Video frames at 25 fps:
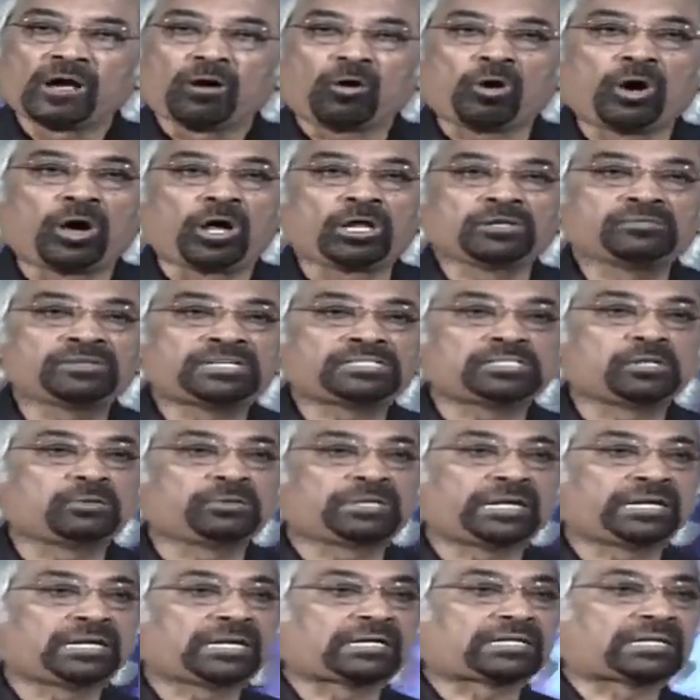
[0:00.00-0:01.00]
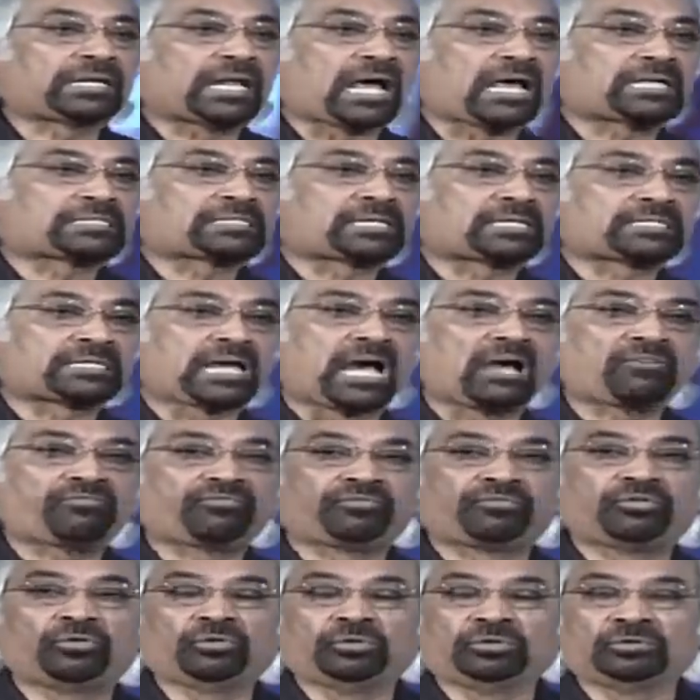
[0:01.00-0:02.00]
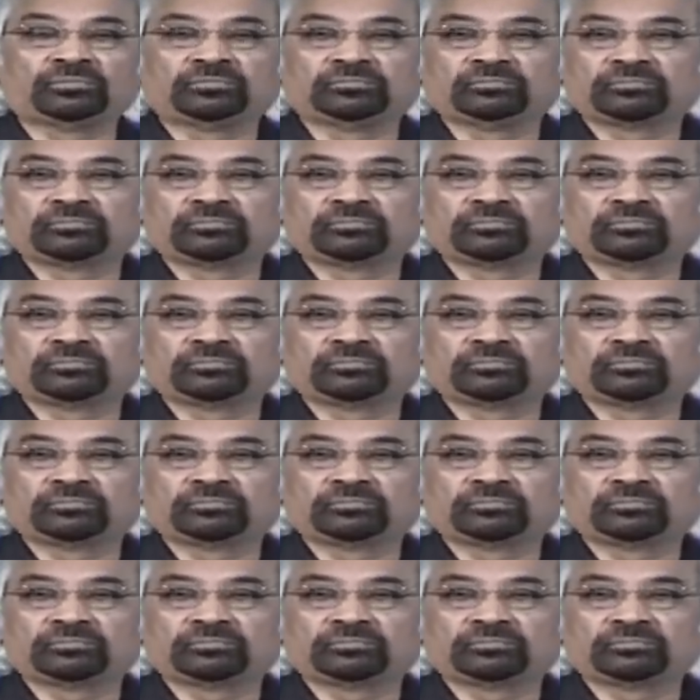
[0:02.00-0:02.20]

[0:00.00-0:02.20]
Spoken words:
always looking at glass as half full.